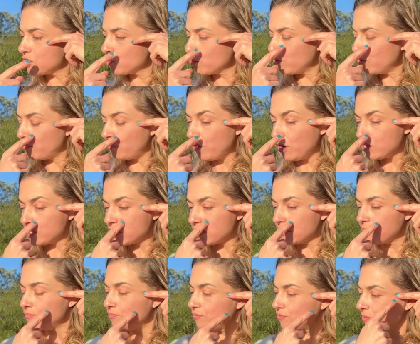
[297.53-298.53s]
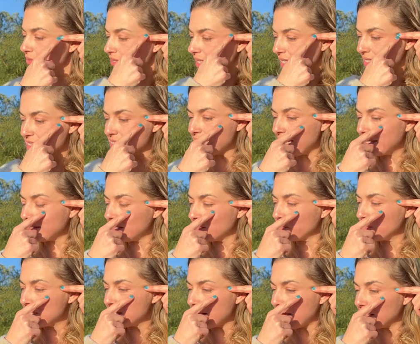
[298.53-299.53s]
do first that side that
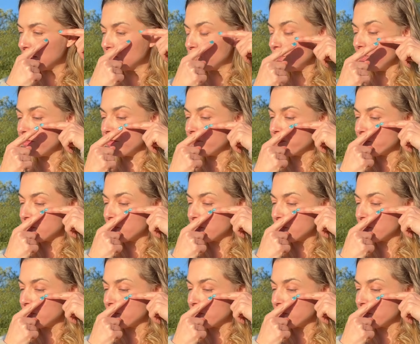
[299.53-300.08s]
we started with.